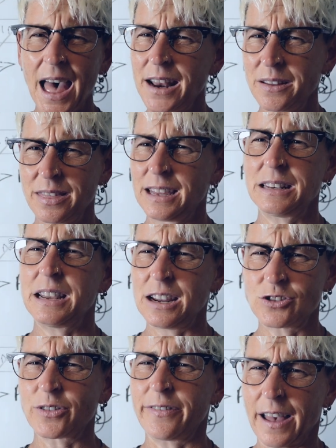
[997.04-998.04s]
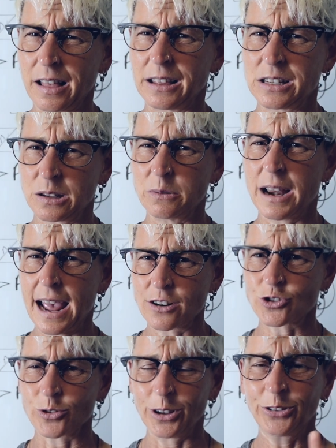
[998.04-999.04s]
I don't think Nature Valley's so
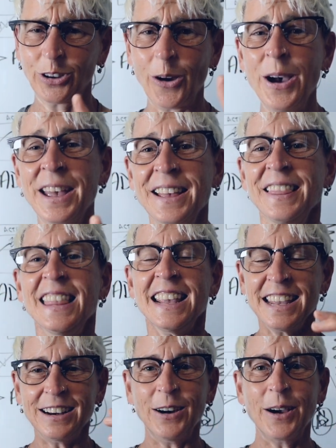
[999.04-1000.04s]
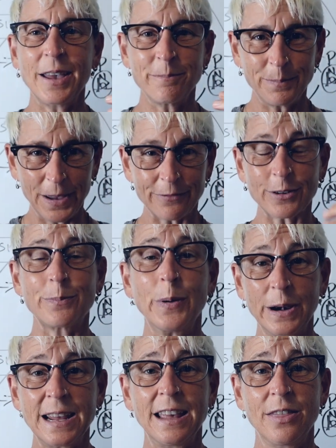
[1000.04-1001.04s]
natural. So, you know, if we're
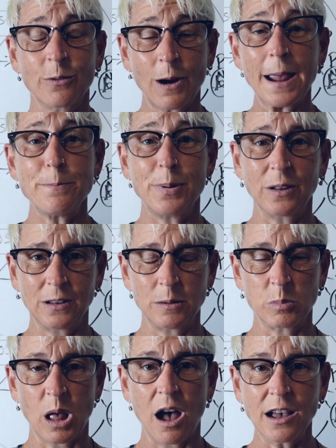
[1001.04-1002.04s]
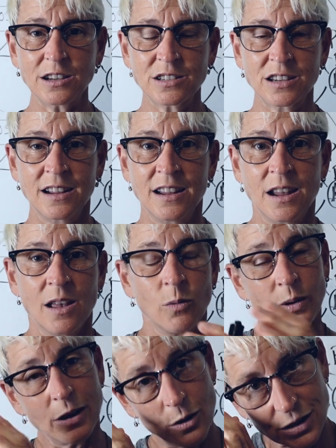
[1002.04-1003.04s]
putting in the right building blocks,
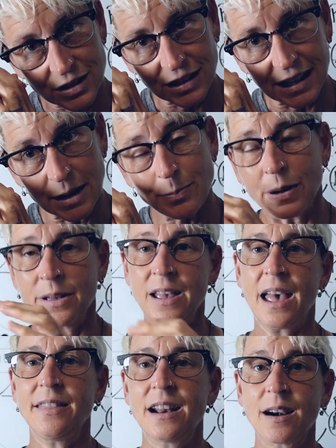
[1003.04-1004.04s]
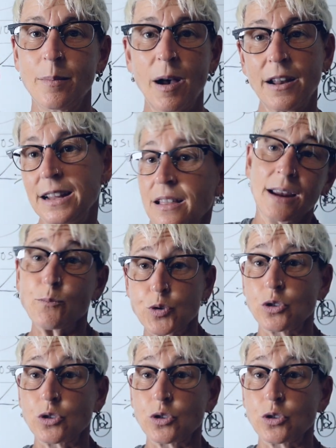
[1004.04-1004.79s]
we go to sleep and then our body like